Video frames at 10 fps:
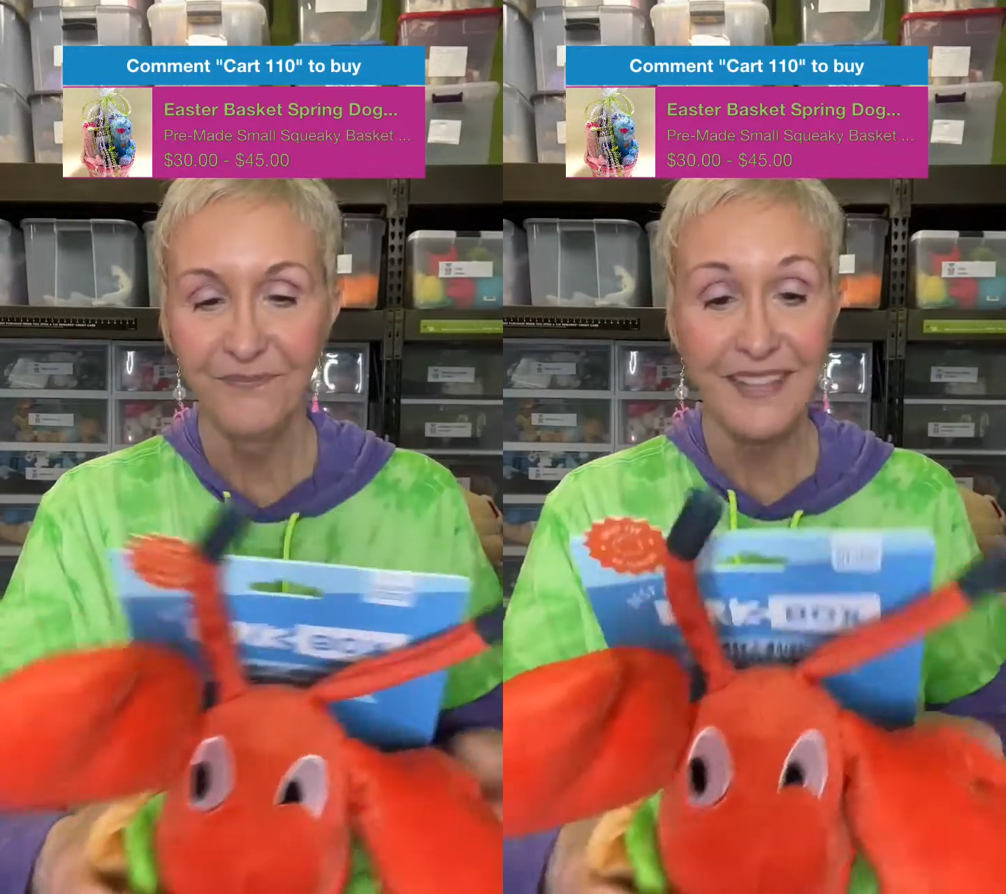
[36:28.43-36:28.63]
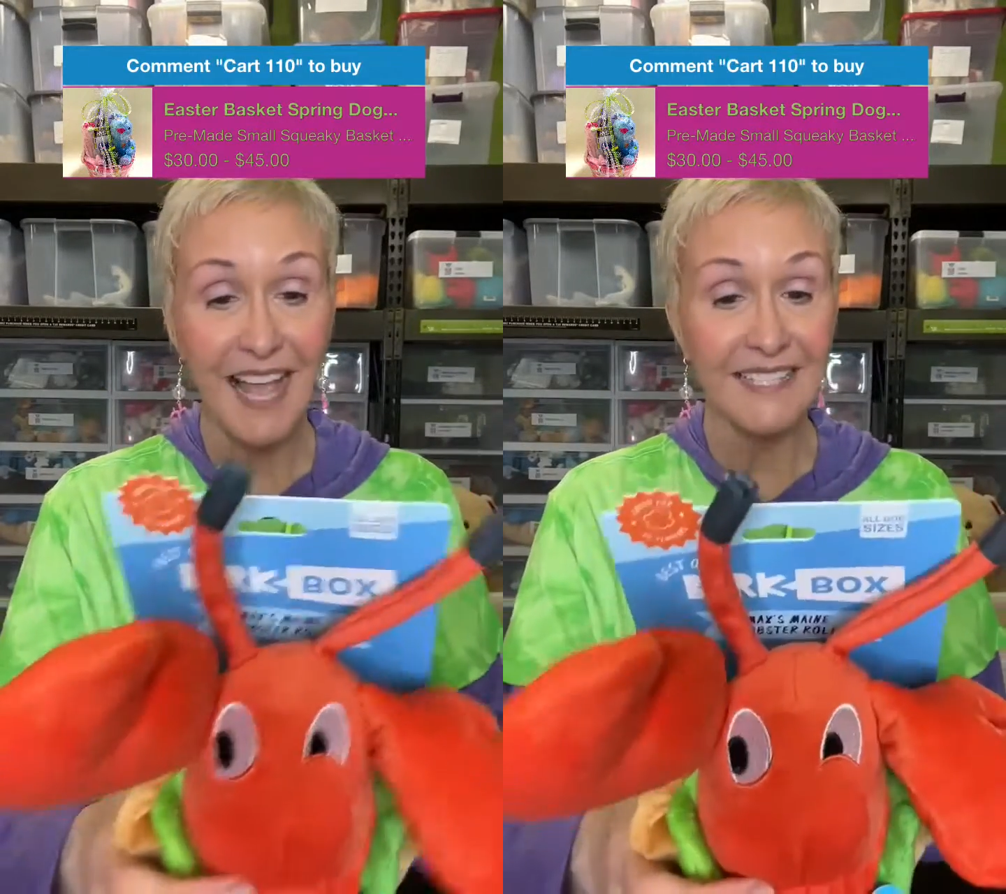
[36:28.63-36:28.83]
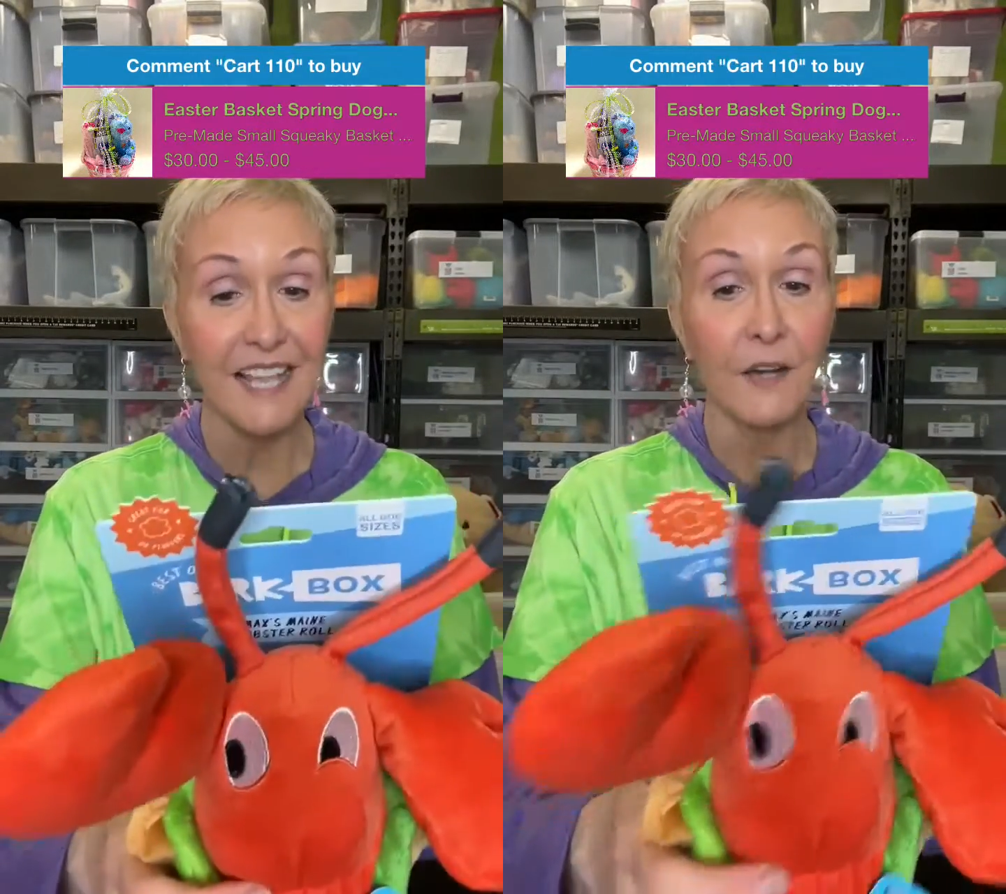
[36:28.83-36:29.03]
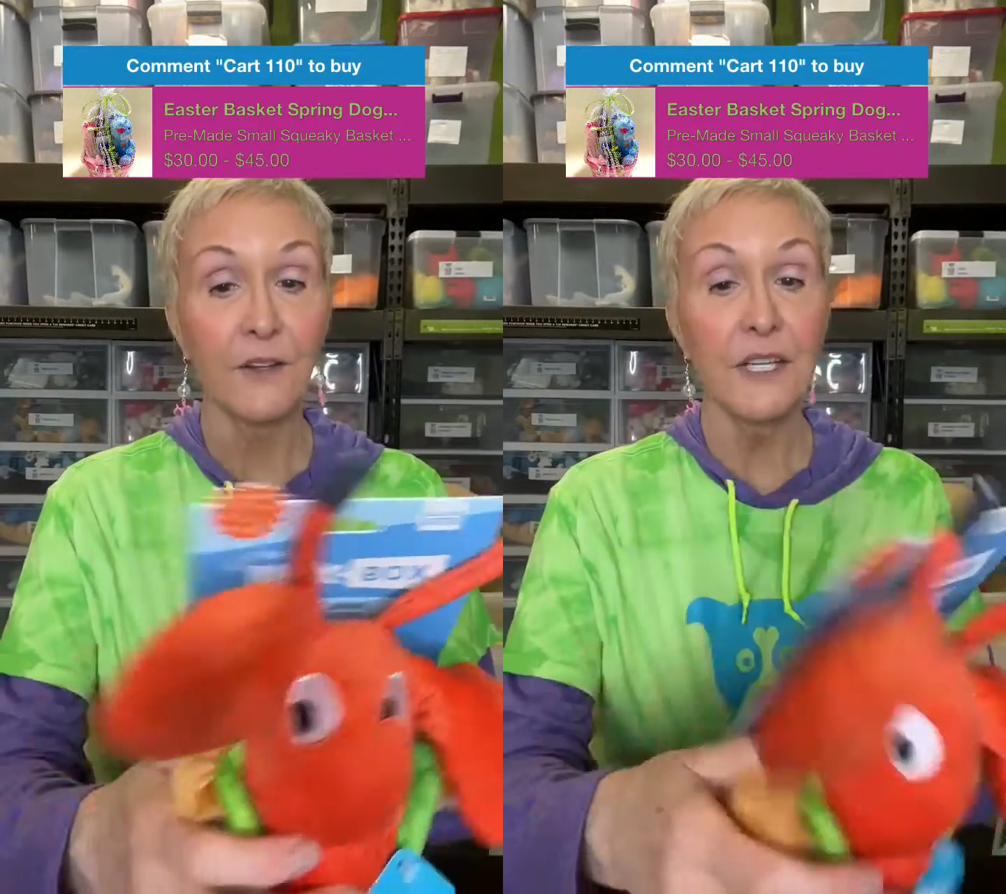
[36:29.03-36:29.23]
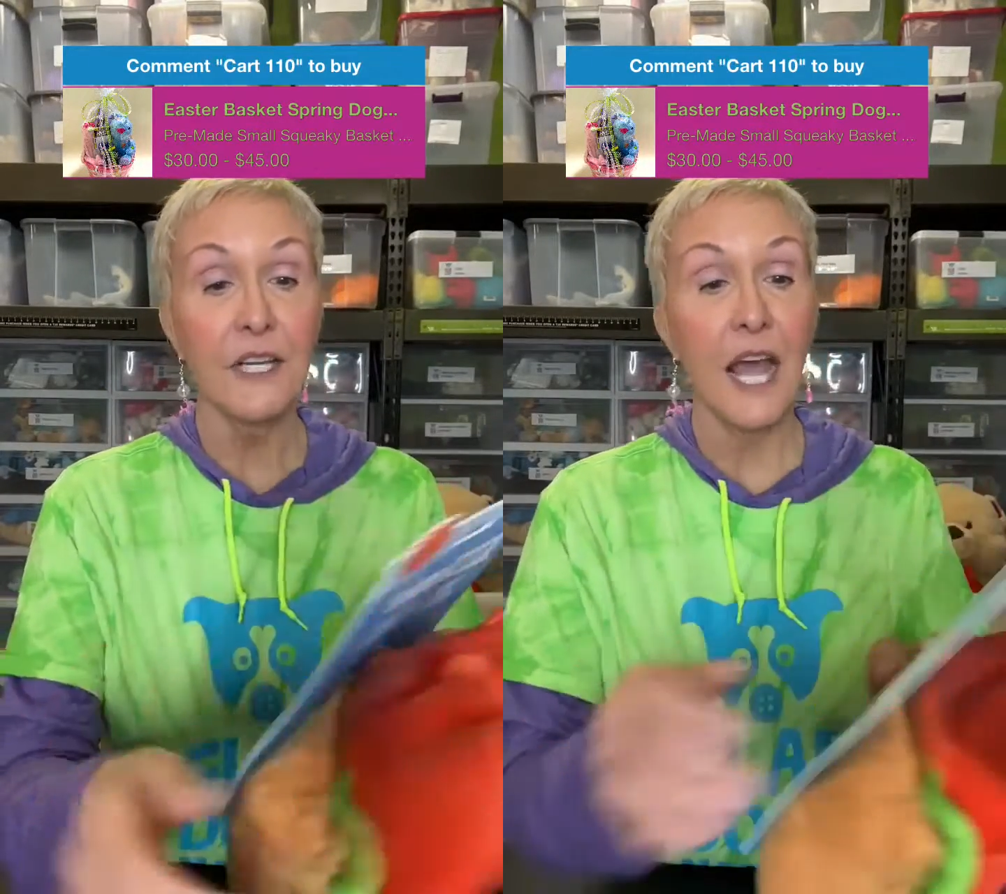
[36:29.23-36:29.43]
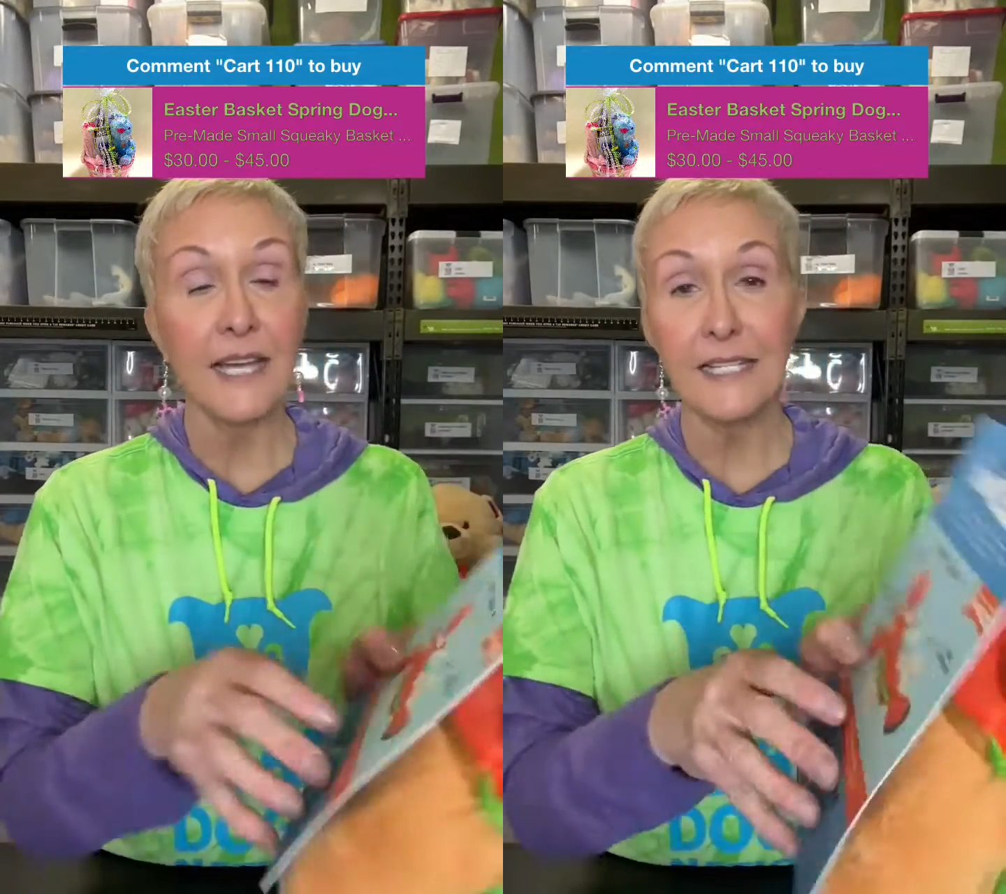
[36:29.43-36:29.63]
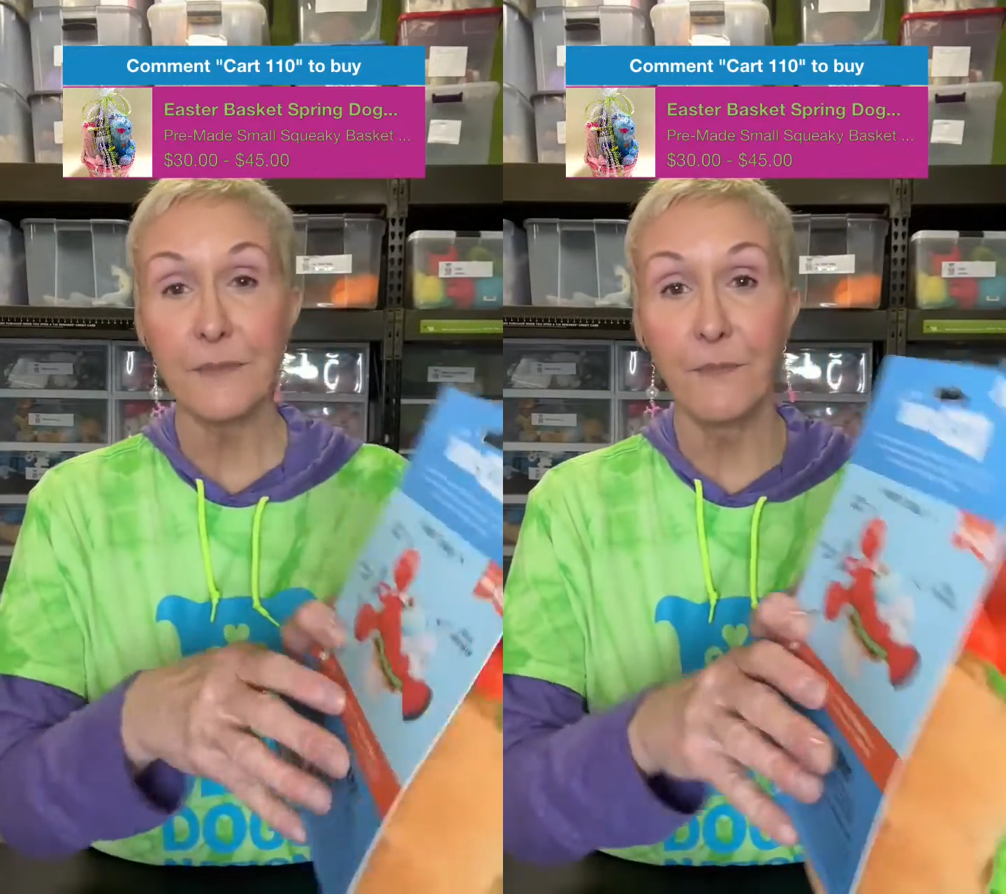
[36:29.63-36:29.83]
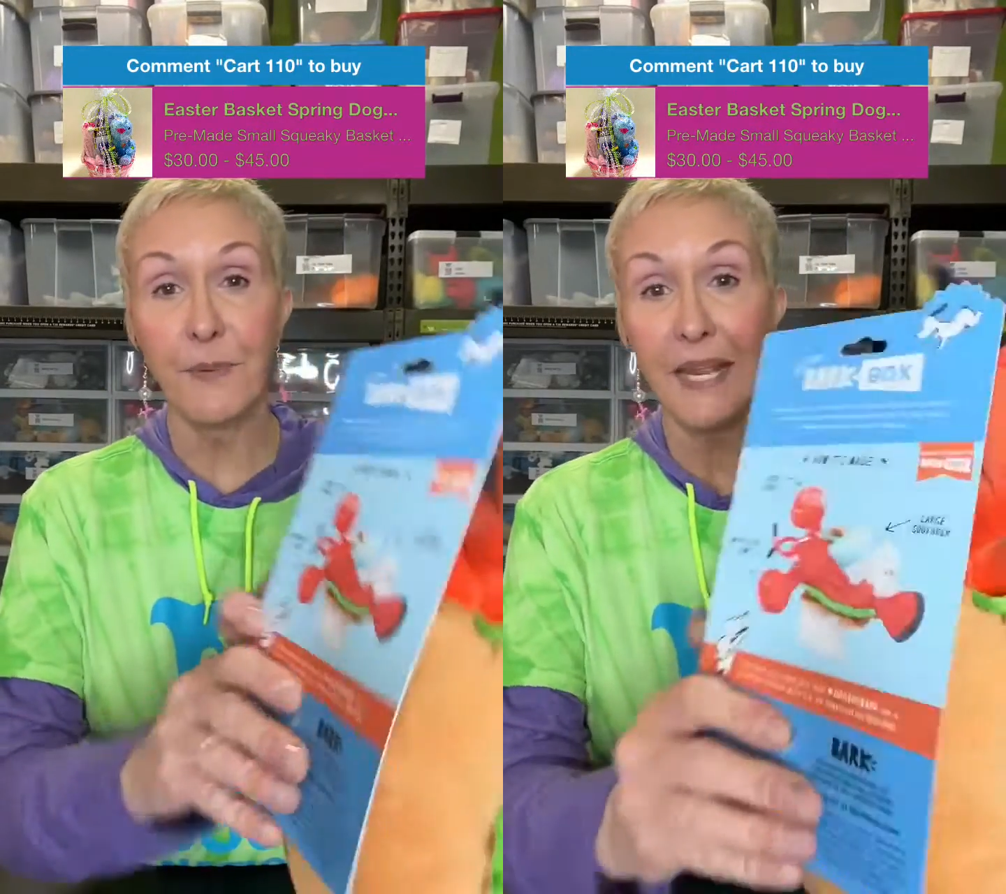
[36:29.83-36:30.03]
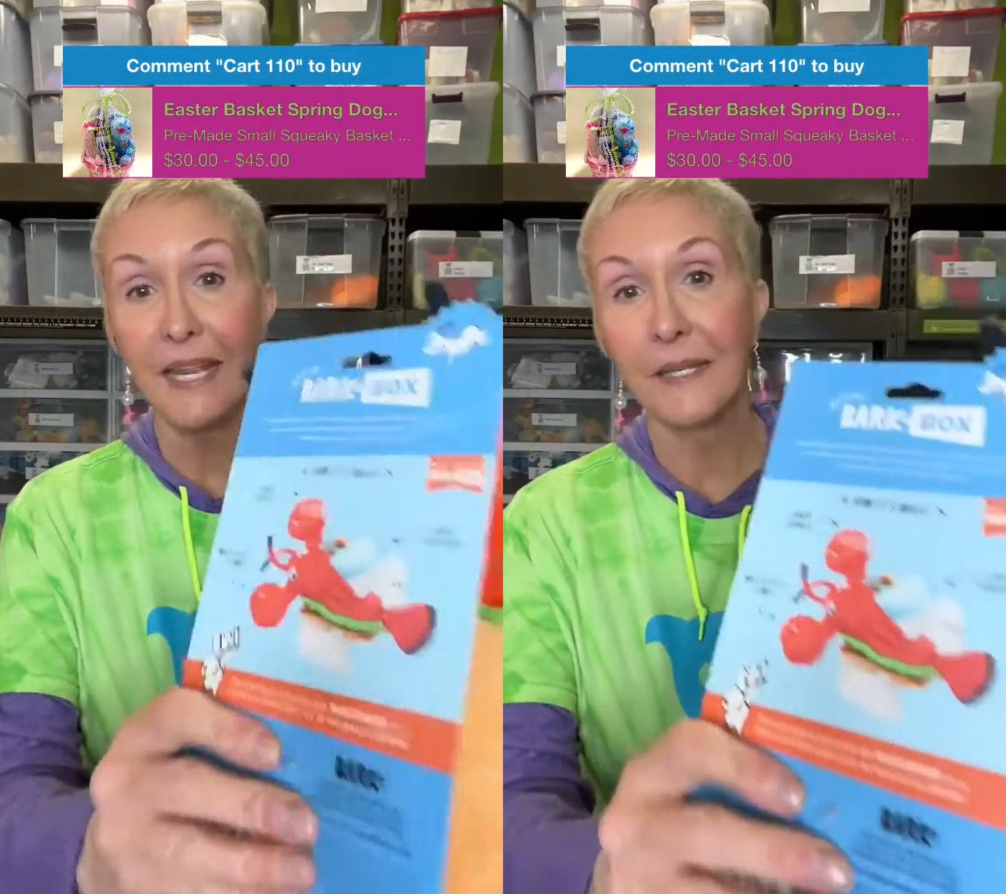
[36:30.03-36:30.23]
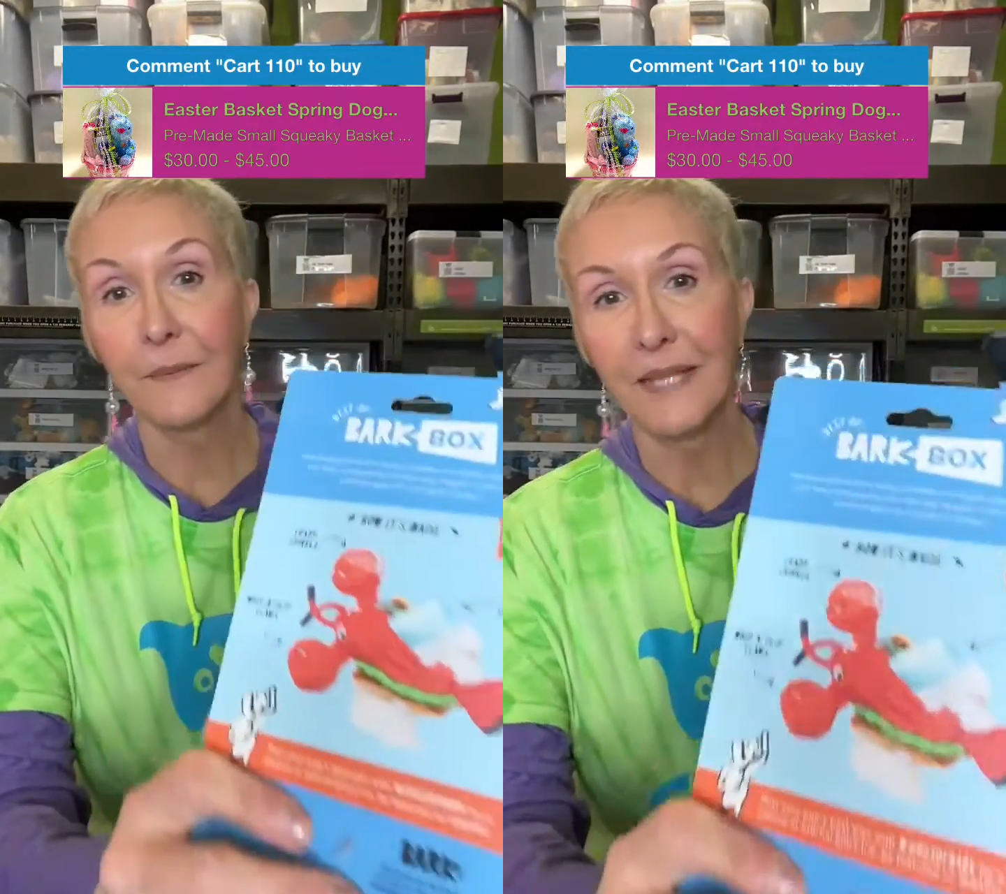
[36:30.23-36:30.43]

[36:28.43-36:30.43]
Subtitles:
That's got a nice big